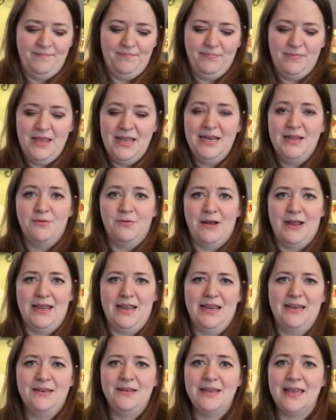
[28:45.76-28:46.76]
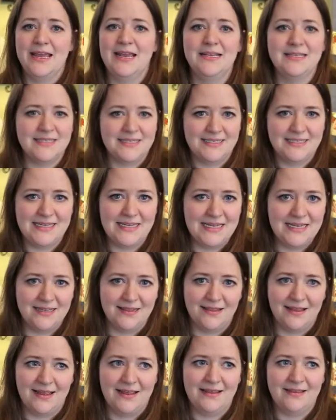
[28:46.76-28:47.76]
Anyway, and you can't see
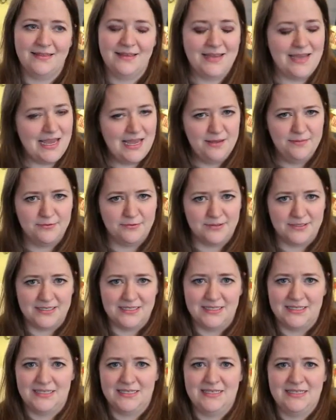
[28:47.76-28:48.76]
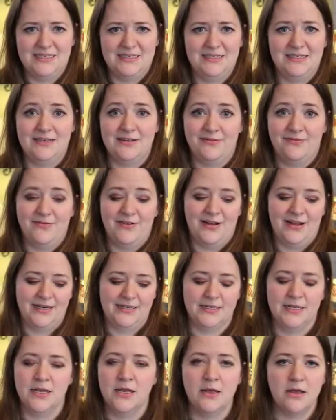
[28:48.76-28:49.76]
the cables as
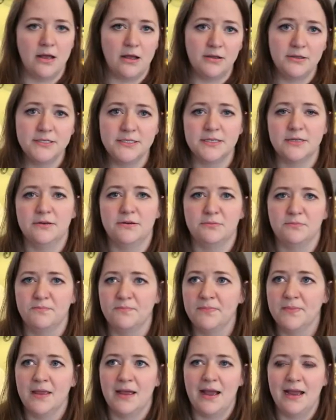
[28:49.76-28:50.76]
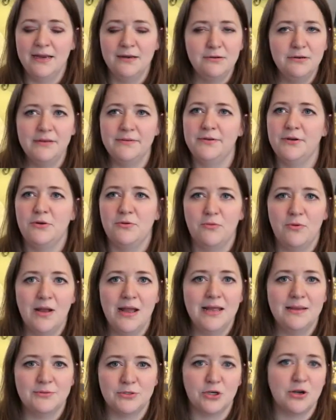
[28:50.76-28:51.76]
defined. Also, I don't even know
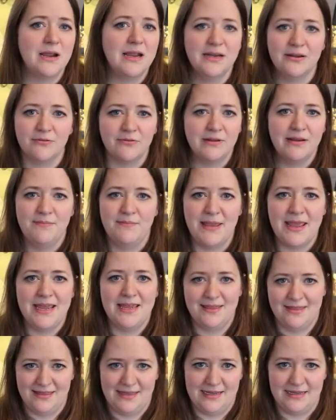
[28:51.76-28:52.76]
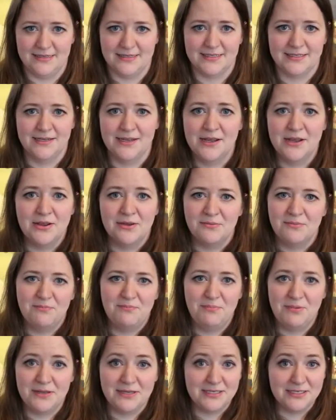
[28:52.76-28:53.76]
why I'm trying to remake these,
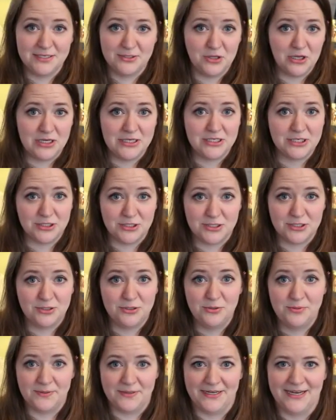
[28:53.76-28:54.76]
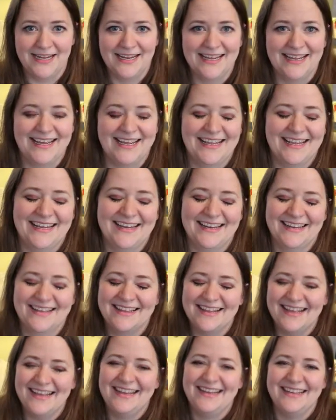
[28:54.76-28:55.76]
because they're actually stupid.
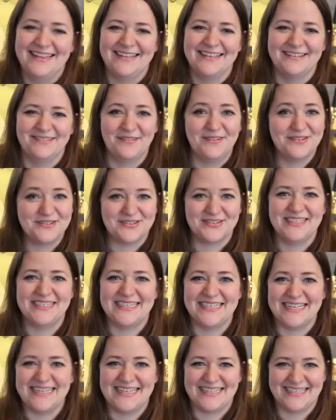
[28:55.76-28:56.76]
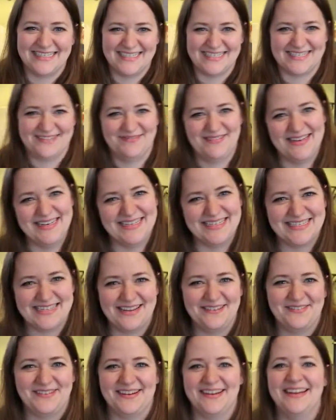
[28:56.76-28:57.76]
The most ridiculous mittens
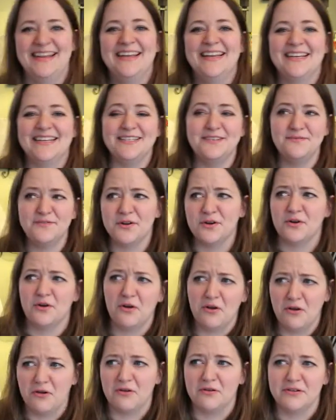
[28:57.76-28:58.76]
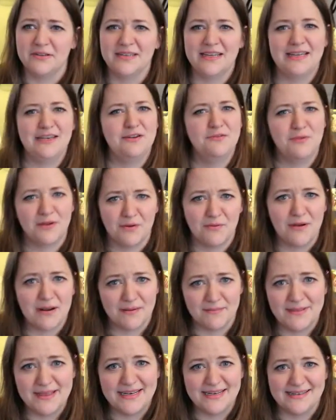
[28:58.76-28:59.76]
ever. Because if you're cold and you want to
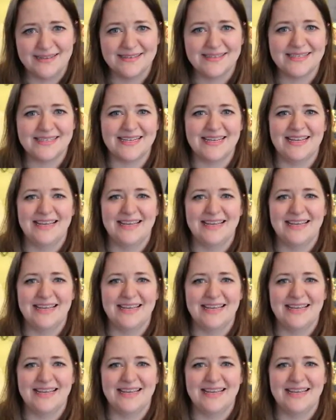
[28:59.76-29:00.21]
wear mittens